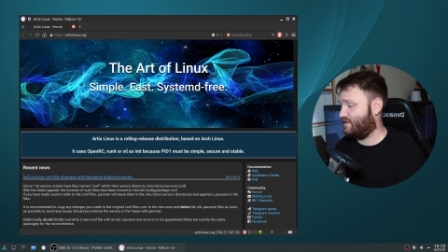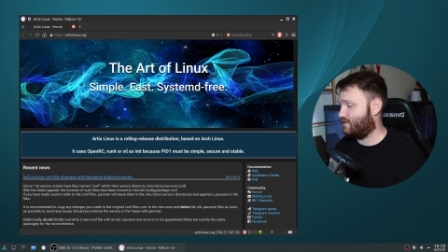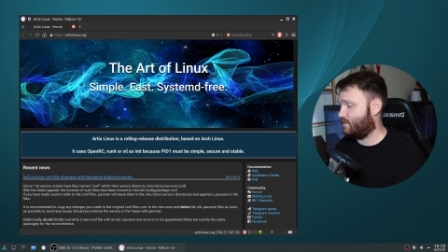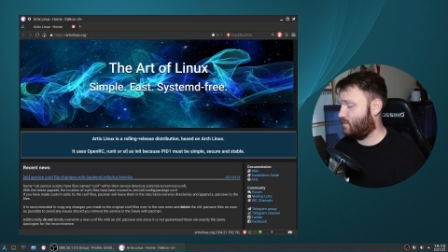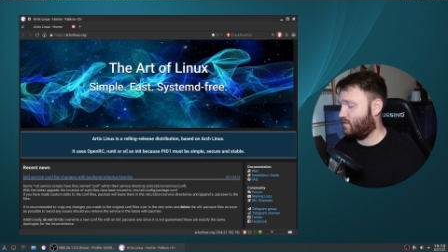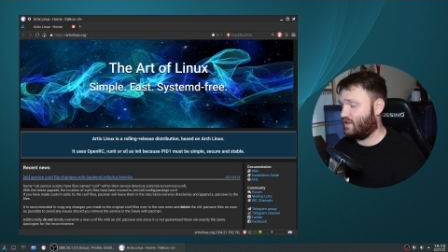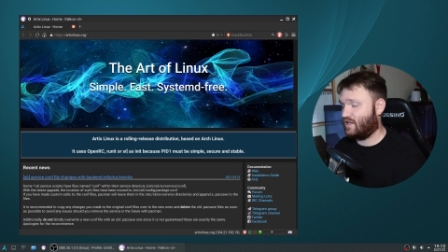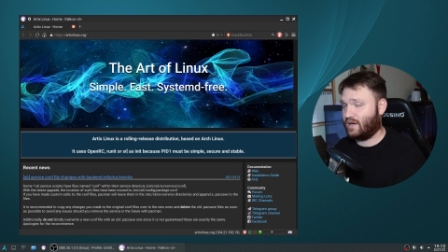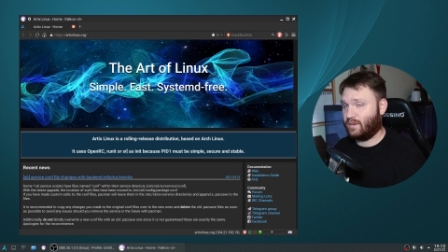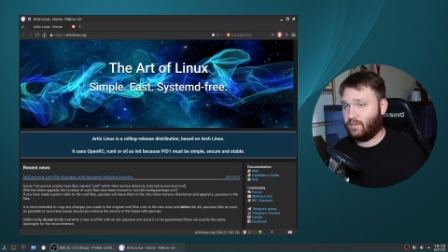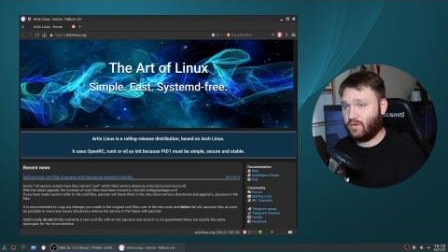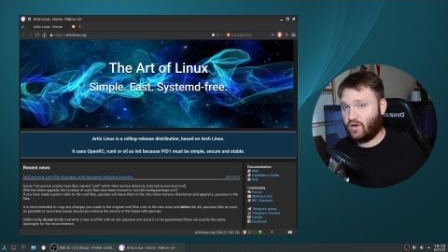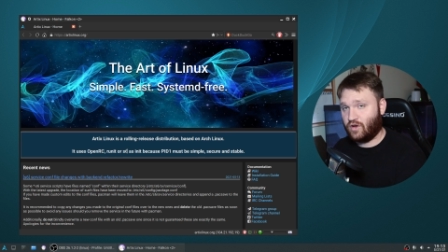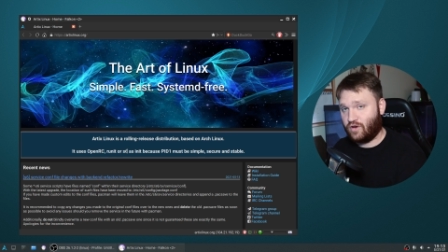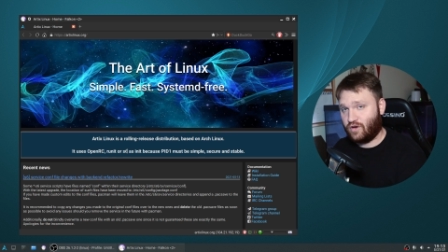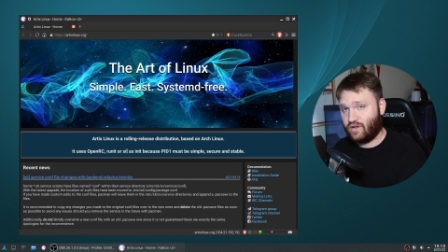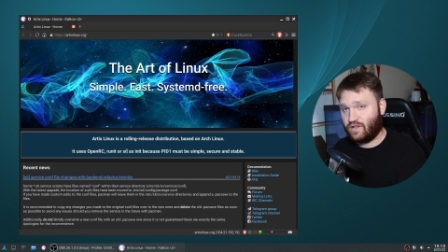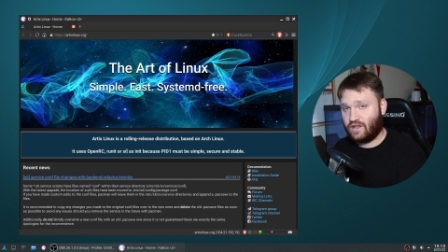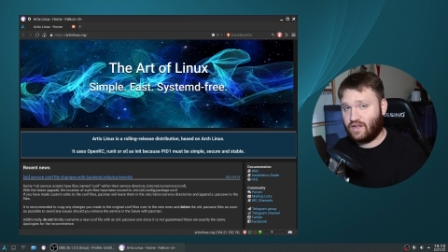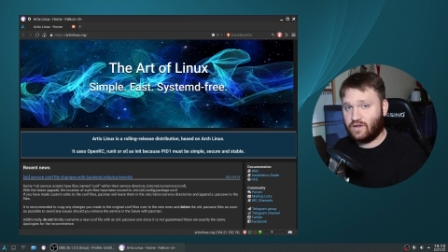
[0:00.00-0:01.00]
This one that I'm
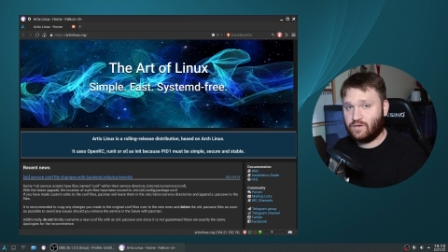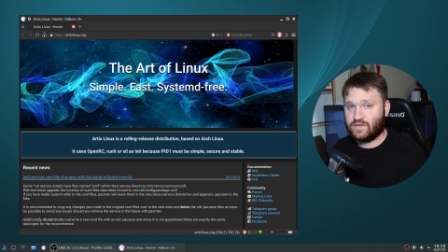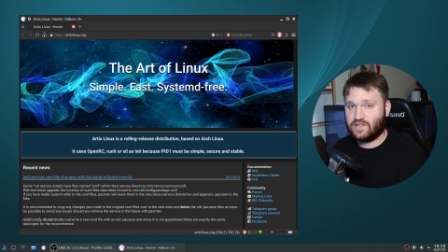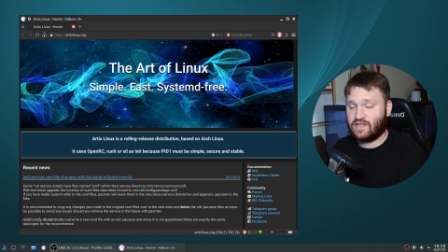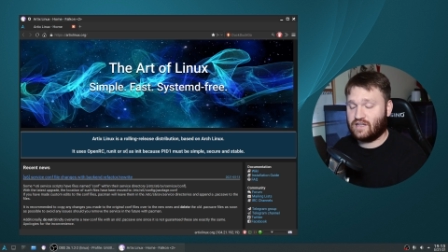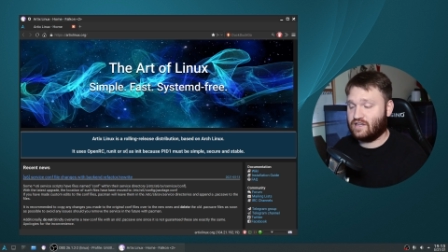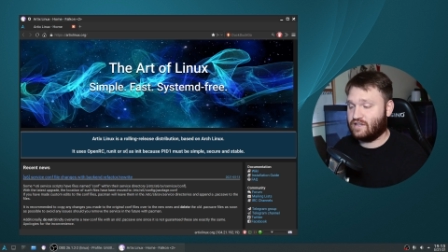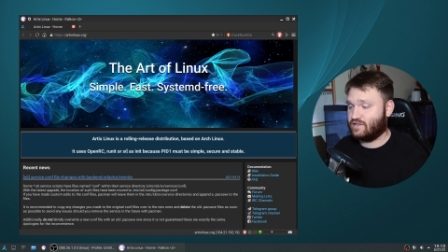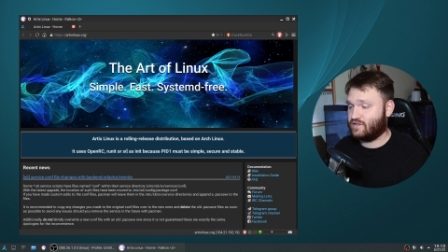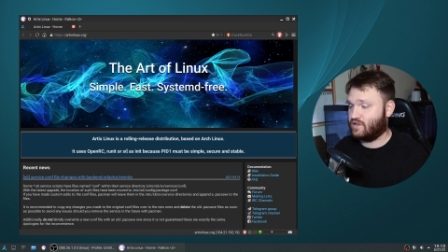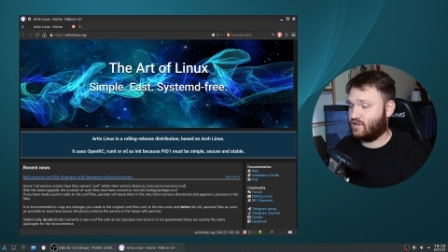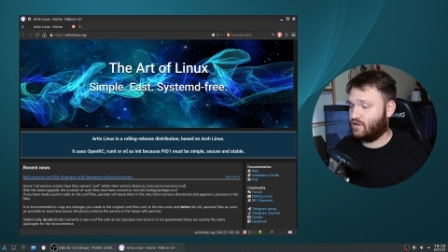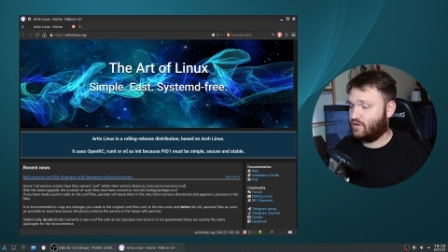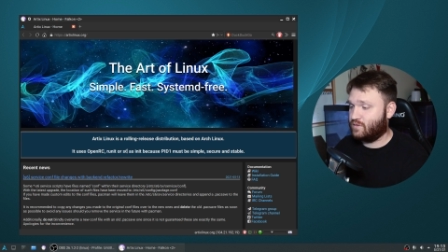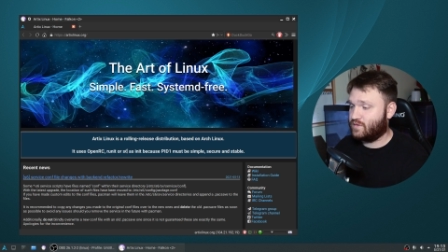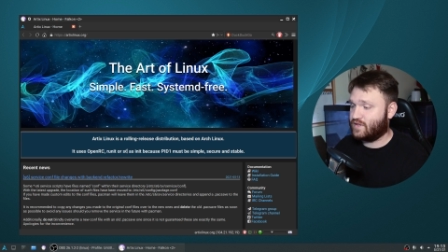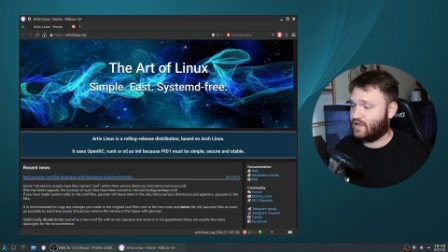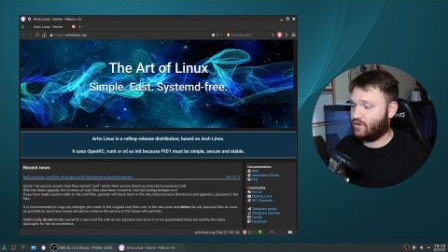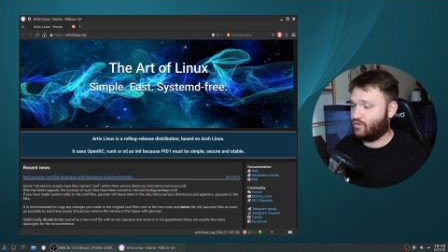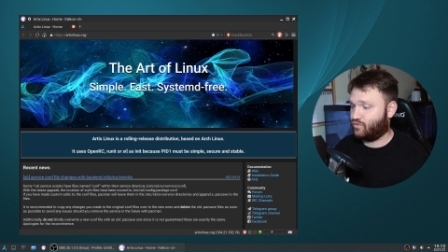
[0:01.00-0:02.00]
currently using is
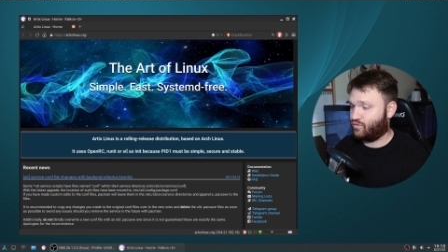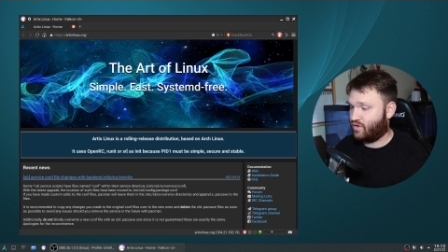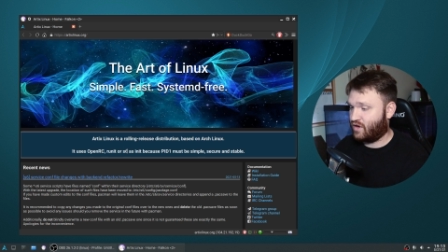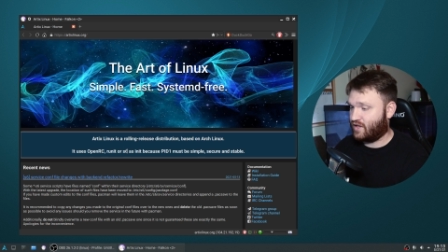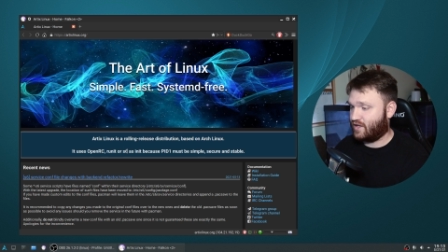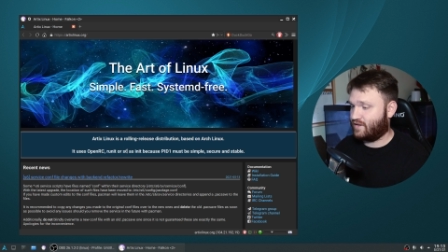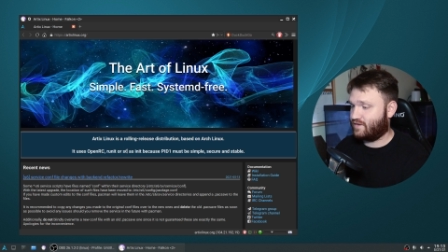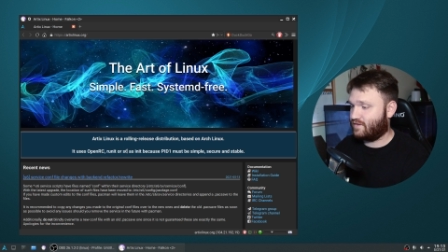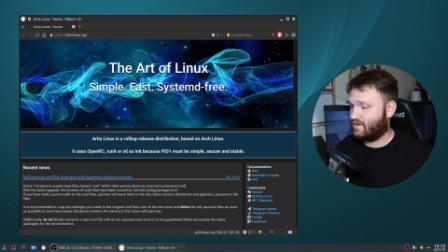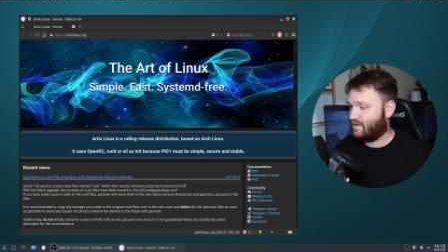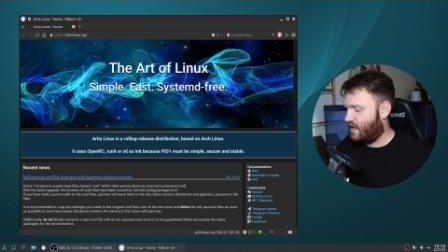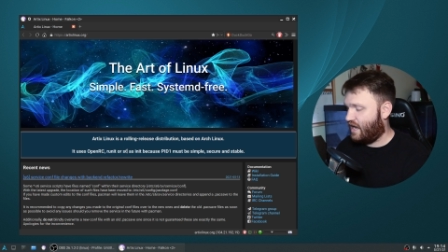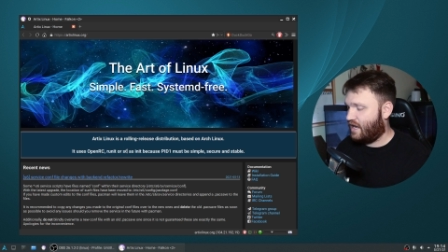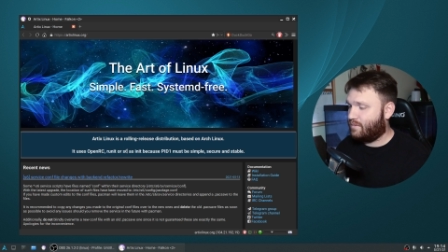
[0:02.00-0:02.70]
using Runit,